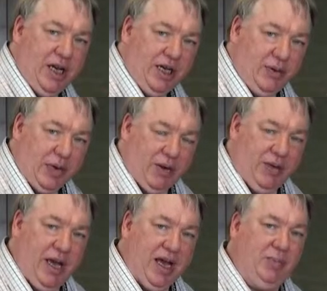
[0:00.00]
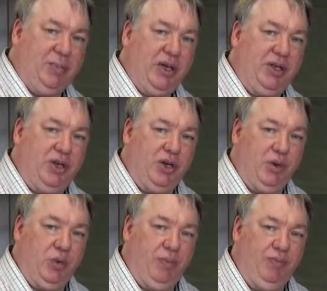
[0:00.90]
to allow the air to pass
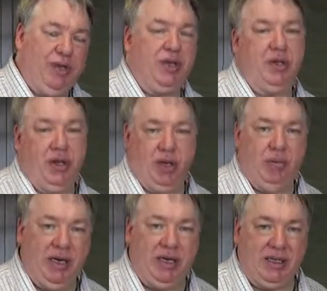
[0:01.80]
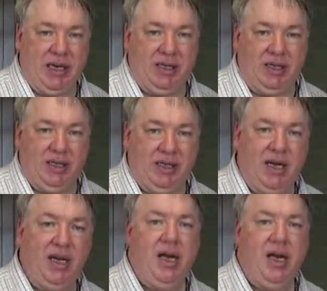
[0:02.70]
through, so the humidity sensors,